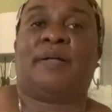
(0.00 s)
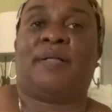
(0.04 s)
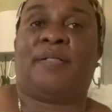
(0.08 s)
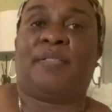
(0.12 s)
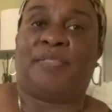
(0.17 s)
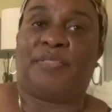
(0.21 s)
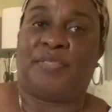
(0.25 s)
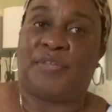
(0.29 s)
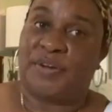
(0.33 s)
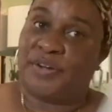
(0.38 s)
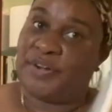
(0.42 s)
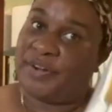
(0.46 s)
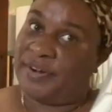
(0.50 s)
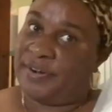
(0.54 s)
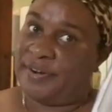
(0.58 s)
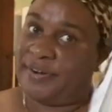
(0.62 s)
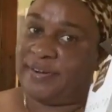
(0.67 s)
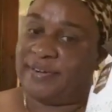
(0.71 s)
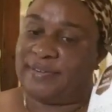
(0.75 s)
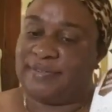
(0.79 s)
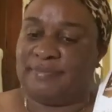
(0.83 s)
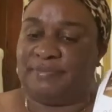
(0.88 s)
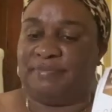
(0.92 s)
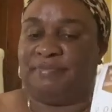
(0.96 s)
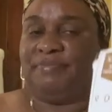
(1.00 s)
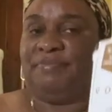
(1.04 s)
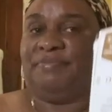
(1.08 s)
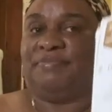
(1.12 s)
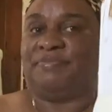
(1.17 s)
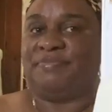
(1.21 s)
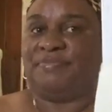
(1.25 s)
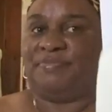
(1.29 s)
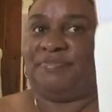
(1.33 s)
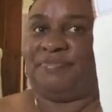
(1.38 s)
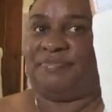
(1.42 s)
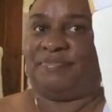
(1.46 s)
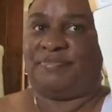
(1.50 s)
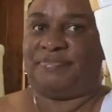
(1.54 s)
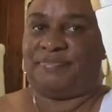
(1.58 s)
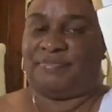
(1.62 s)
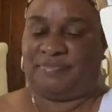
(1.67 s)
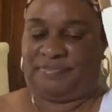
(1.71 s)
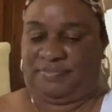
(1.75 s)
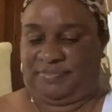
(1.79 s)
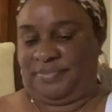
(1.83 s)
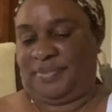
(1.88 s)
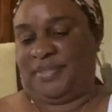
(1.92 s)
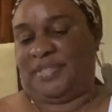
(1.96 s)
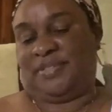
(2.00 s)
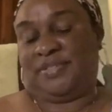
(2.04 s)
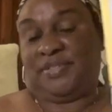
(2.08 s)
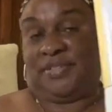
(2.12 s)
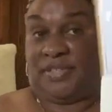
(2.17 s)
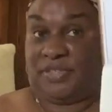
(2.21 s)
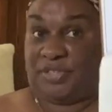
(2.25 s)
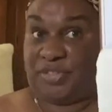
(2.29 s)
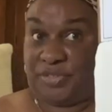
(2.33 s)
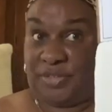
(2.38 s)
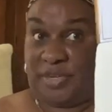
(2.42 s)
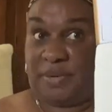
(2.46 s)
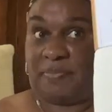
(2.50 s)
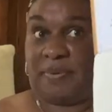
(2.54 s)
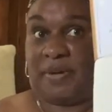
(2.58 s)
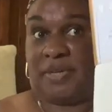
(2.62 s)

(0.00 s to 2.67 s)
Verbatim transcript: the curtain, the drape.